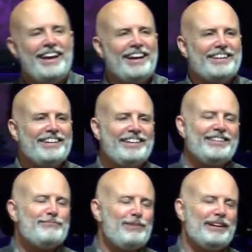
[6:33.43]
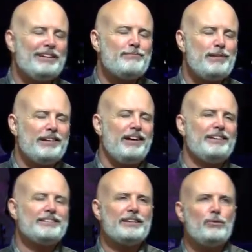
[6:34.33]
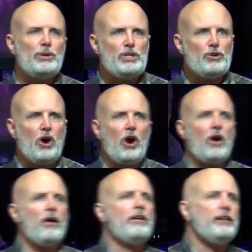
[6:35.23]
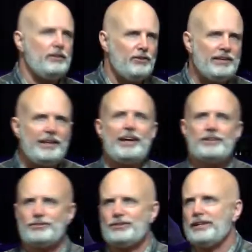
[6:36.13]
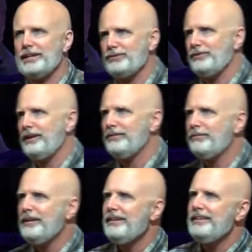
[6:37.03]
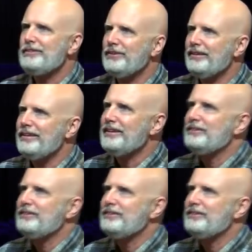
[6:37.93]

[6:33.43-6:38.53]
And, but, but honestly, when you heard it, you did exercise faith to,